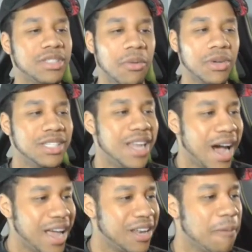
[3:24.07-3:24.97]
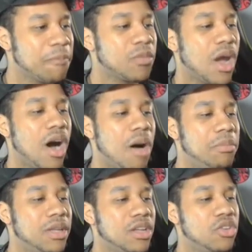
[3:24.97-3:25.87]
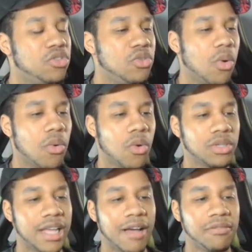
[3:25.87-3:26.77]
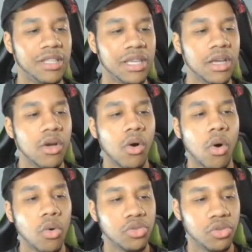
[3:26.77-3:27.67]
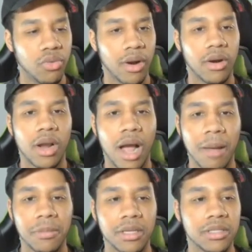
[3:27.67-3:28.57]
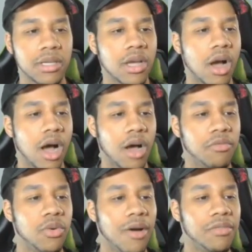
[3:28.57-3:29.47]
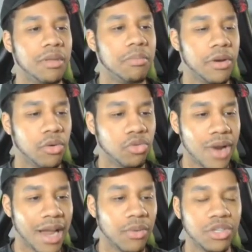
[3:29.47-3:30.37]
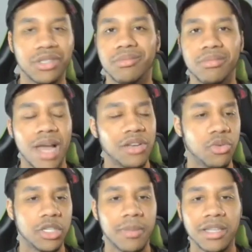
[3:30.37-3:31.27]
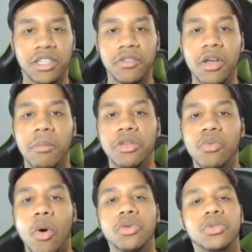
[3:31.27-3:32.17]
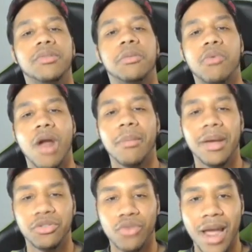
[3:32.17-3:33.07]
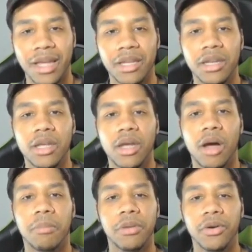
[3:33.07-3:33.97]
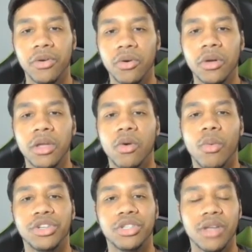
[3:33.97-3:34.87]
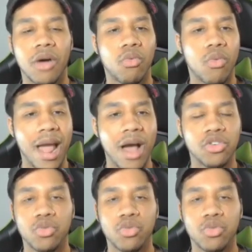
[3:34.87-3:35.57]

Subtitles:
it was not. You do, of course, have the ultra rare copies of, you have Imperial Dragon, which is not too expensive, but you also have the Primite Dragon Burial, which is around